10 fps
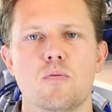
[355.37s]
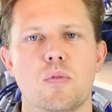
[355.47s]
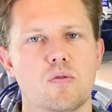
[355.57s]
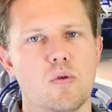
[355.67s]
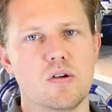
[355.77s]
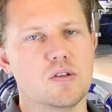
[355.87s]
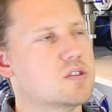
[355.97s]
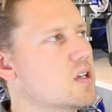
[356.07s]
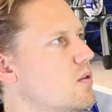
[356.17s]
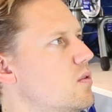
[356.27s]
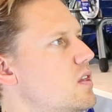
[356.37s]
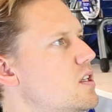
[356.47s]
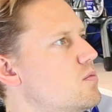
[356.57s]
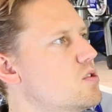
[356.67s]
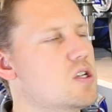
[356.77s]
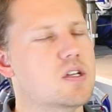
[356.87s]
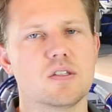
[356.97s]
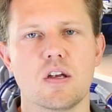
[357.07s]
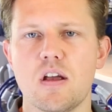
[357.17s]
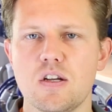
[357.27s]
but whereas with these
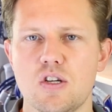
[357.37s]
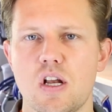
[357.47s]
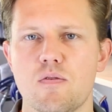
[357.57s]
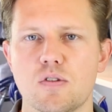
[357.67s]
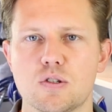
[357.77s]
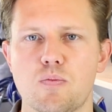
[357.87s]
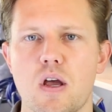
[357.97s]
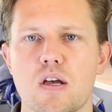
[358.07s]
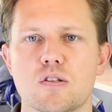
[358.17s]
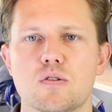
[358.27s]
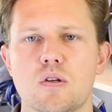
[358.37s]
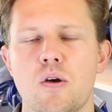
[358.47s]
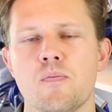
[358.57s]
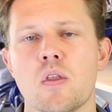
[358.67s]
machines they're entry-level sprayers.